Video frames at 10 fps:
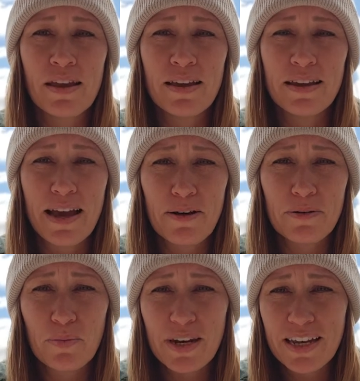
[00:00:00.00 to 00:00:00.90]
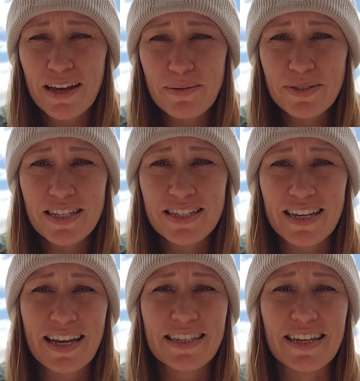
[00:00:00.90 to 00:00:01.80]
Now, when it comes to
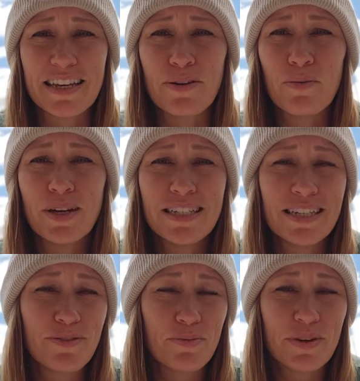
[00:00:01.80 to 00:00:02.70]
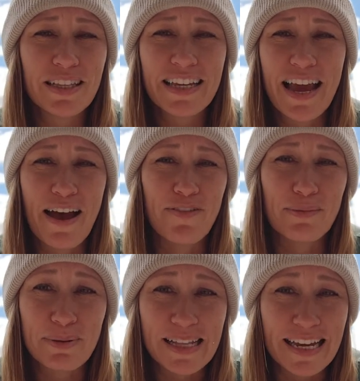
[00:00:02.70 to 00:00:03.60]
sightseeing, we didn't really have a
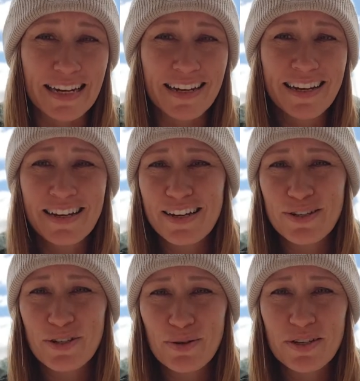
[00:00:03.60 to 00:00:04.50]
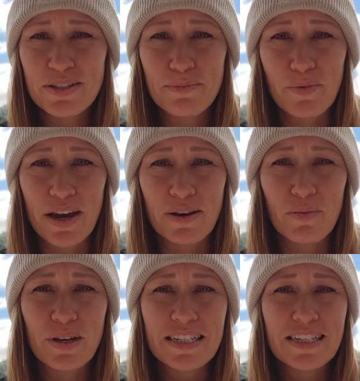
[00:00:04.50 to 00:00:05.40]
plan. Due to some rain,
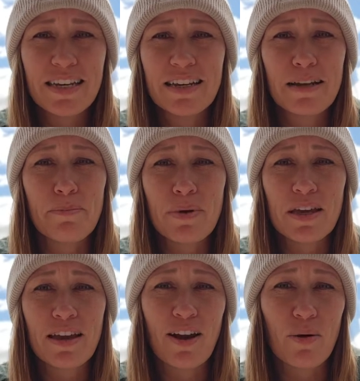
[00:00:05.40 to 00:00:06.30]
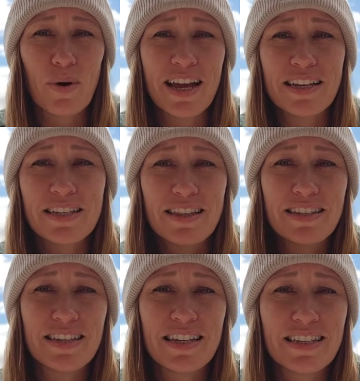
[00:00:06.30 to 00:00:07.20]
we didn't end up making our way into the
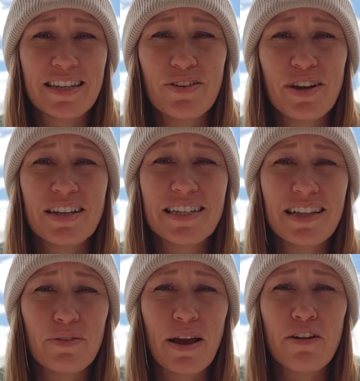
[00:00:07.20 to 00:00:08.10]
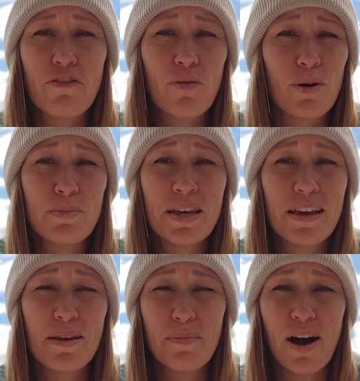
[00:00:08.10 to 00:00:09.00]
city center until around 4
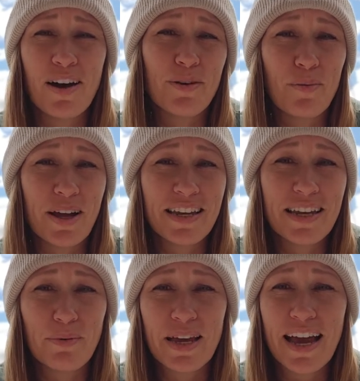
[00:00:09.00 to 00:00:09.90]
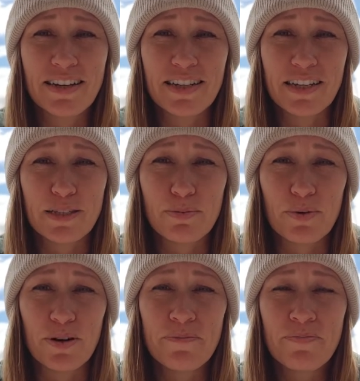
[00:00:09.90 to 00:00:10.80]
p.m. on the one day we had to explore.